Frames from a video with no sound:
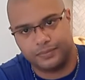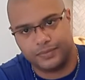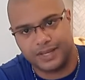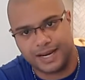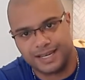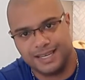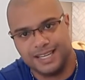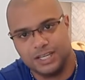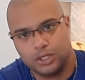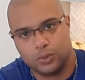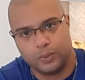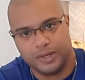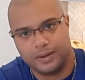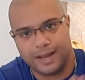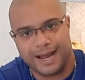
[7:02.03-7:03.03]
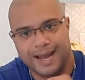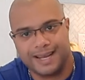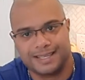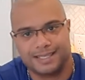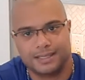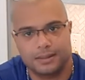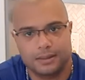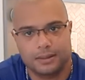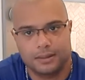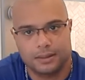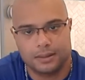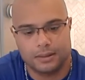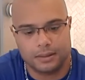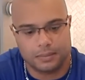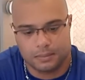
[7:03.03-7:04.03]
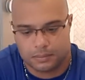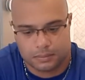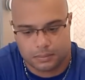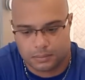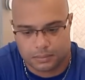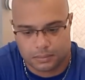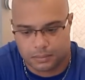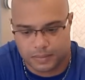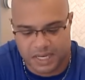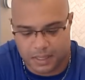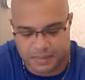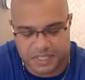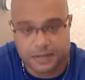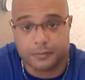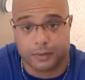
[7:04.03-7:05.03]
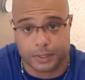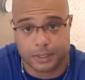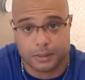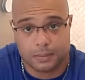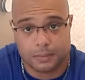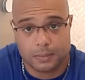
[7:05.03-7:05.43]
that each wheel has becomes different.